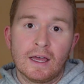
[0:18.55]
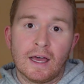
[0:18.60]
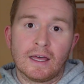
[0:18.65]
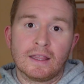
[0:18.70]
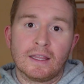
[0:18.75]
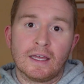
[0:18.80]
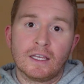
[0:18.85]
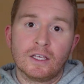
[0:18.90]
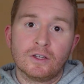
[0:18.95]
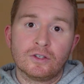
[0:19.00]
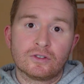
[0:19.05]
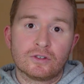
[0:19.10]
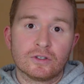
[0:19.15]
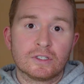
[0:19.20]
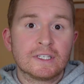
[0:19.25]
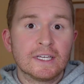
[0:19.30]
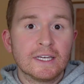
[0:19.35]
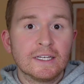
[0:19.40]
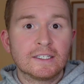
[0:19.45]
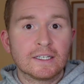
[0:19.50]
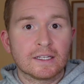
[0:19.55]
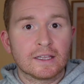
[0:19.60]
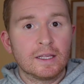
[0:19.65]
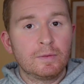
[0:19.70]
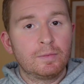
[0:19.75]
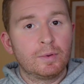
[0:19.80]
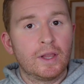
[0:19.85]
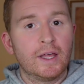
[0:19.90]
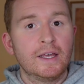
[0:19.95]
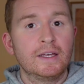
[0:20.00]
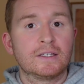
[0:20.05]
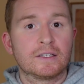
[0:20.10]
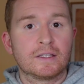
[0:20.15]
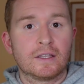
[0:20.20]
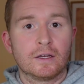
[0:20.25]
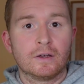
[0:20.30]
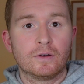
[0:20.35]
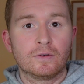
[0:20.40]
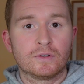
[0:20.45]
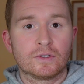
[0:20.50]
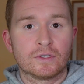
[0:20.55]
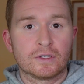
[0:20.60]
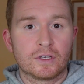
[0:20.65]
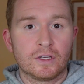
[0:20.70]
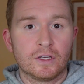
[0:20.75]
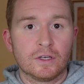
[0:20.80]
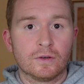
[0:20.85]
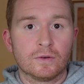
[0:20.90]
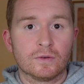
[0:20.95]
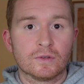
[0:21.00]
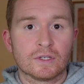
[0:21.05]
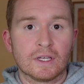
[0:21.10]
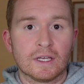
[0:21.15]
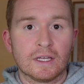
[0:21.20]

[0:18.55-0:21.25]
And then you strategically place those SKUs